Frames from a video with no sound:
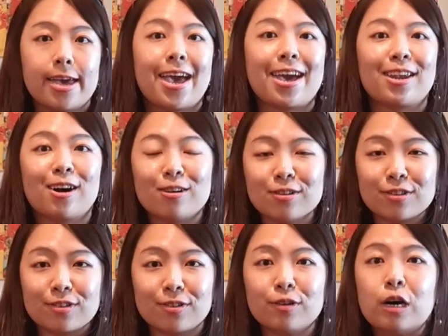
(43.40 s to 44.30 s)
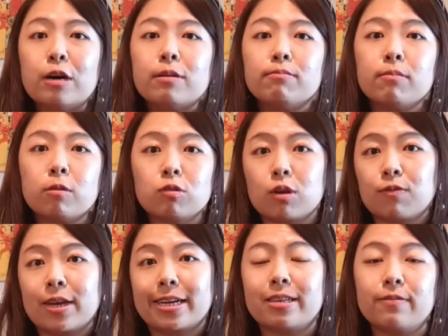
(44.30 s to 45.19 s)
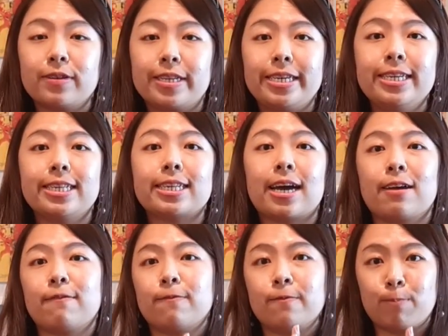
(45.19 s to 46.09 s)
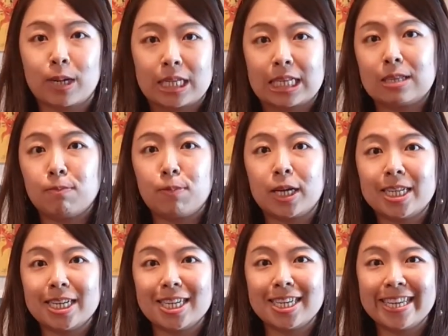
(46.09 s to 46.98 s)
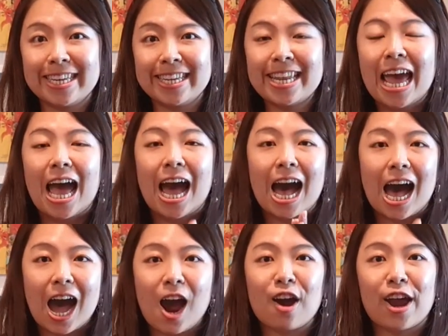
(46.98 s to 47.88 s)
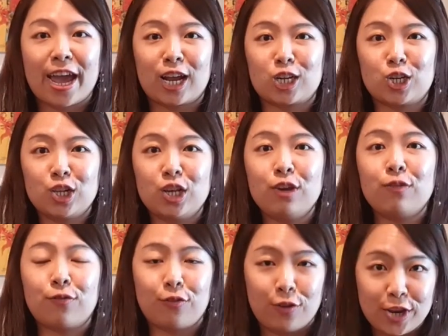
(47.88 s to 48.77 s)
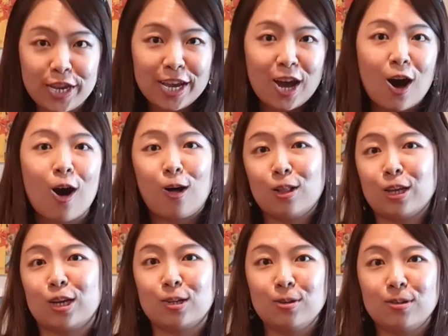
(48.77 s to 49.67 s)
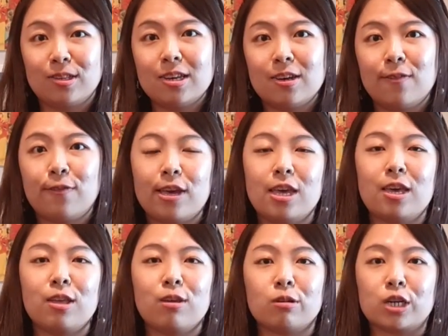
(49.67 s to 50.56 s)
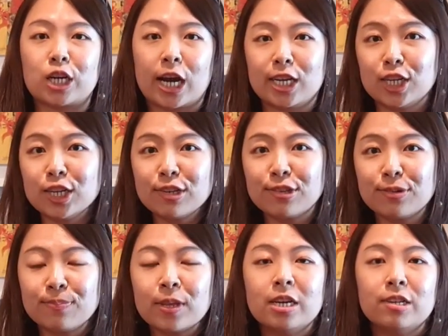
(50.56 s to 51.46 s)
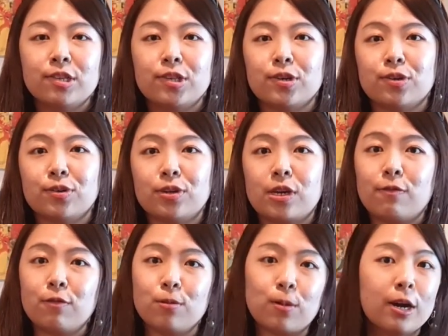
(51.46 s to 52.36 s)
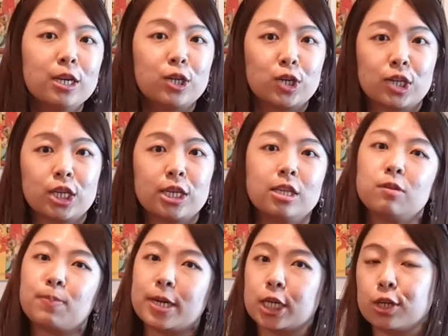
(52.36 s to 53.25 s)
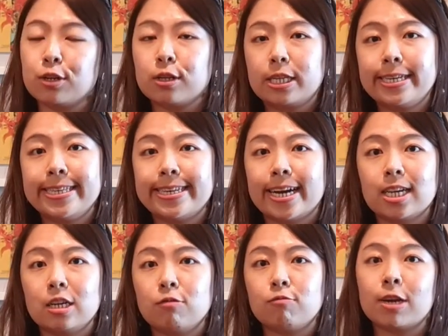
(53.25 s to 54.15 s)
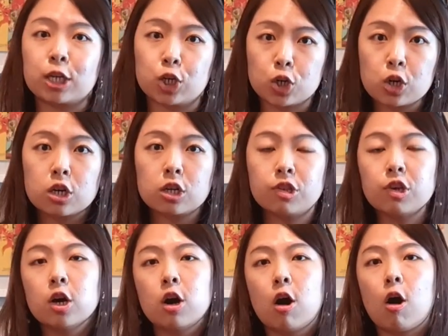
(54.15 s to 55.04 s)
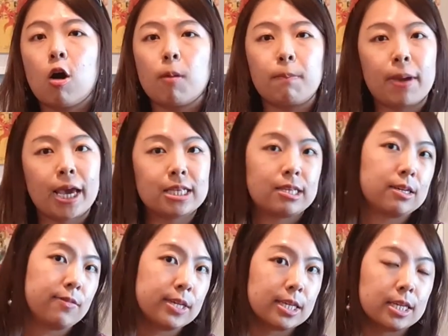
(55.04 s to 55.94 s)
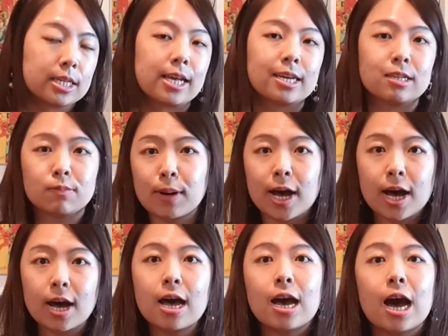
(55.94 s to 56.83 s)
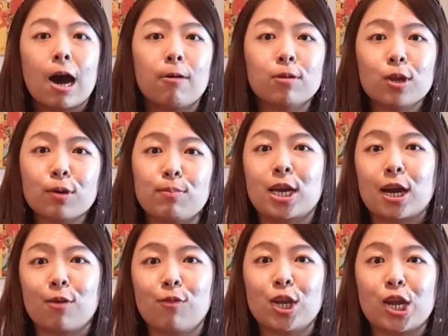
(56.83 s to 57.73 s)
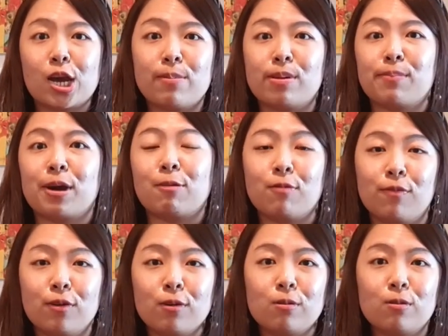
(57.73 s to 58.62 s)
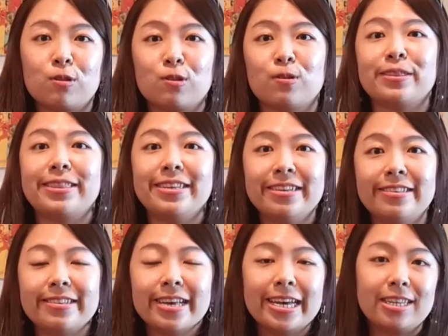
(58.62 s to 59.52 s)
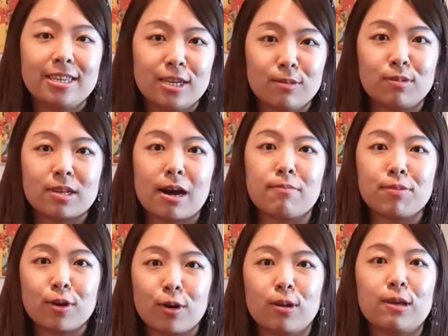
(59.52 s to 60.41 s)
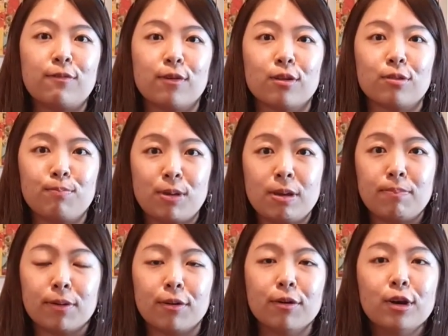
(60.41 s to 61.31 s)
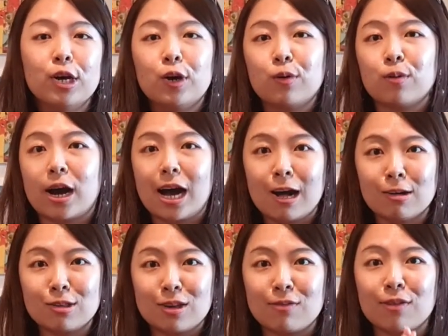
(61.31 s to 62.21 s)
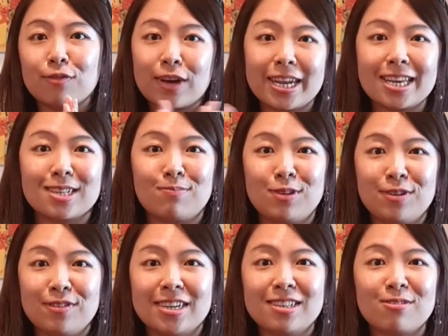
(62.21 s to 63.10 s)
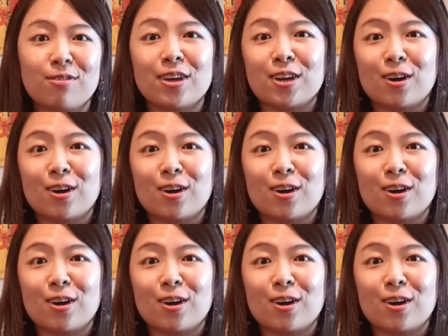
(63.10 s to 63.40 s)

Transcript: And also, most of the activities I have participated in are actually free, all-inclusive in your charges. So if you are interested in specialty dining restaurants or paid services like spa, I will not be covering them in my review. So these tips are purely for people who are out to have a fun experience with an